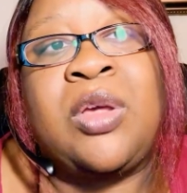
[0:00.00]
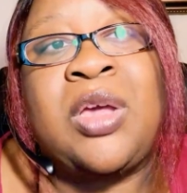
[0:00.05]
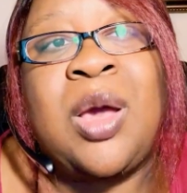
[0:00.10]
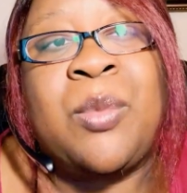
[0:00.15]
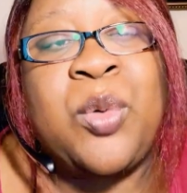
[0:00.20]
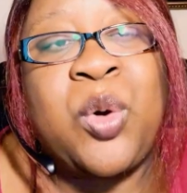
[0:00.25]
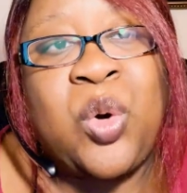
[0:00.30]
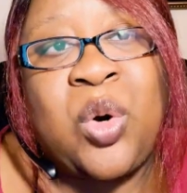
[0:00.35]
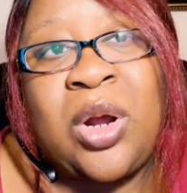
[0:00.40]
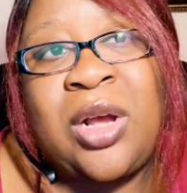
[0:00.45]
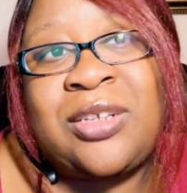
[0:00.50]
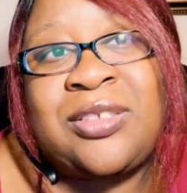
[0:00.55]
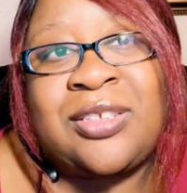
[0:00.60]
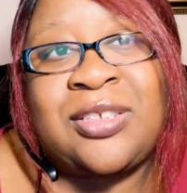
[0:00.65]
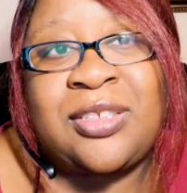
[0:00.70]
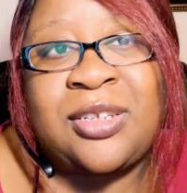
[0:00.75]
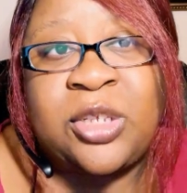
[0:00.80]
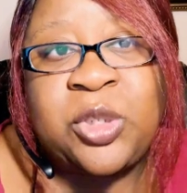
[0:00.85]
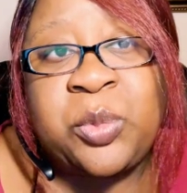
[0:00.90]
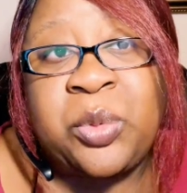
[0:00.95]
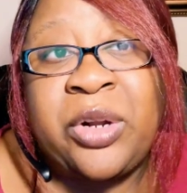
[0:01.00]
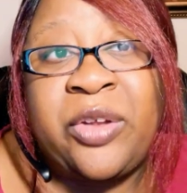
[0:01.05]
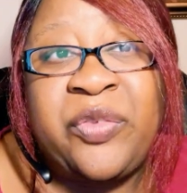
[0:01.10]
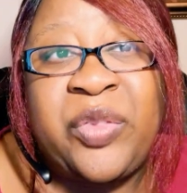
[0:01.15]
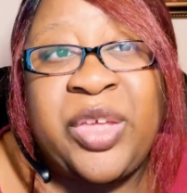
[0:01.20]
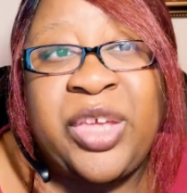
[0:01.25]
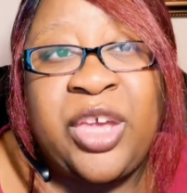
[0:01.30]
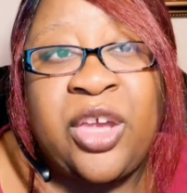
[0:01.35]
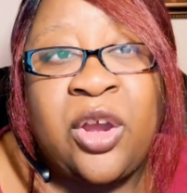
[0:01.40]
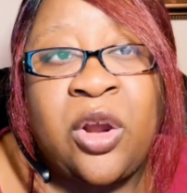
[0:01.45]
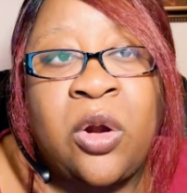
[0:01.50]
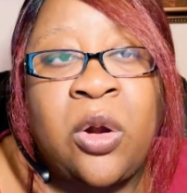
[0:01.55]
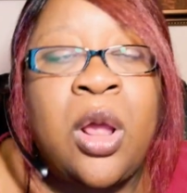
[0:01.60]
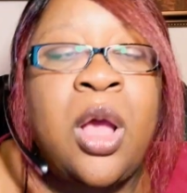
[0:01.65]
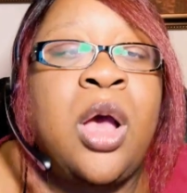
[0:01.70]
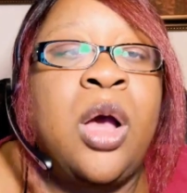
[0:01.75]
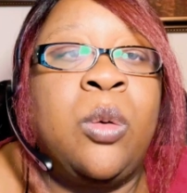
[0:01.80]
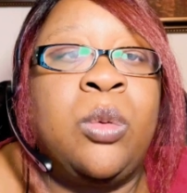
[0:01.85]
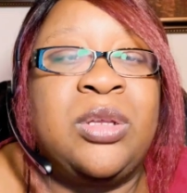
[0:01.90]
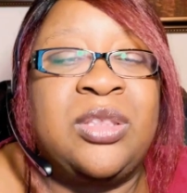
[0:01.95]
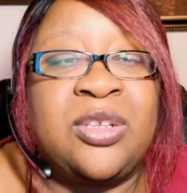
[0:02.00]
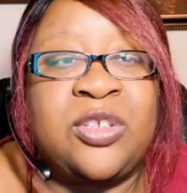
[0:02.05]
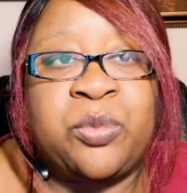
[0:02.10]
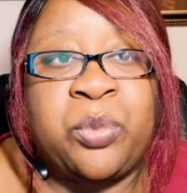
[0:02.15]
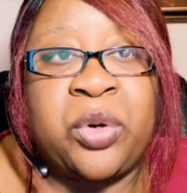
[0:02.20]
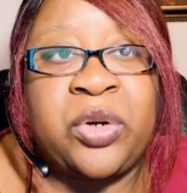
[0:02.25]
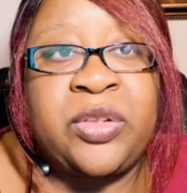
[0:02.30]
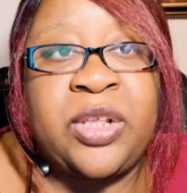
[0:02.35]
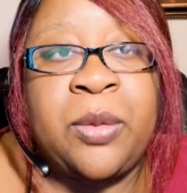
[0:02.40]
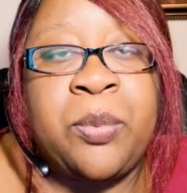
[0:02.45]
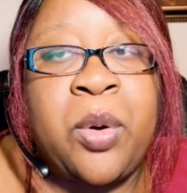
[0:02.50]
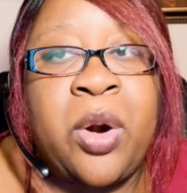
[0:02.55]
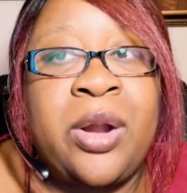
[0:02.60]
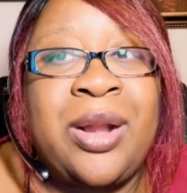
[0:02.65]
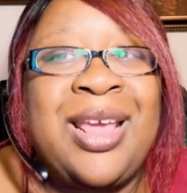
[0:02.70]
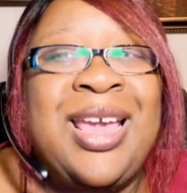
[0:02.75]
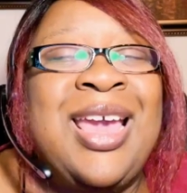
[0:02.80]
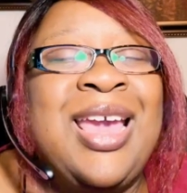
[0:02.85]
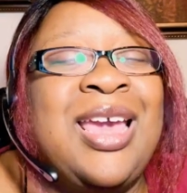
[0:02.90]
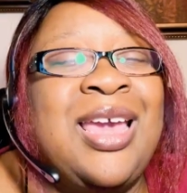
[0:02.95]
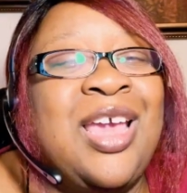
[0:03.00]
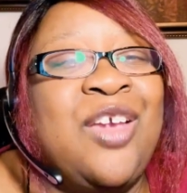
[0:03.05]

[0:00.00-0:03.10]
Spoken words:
come across as husband of the year with this birthday party,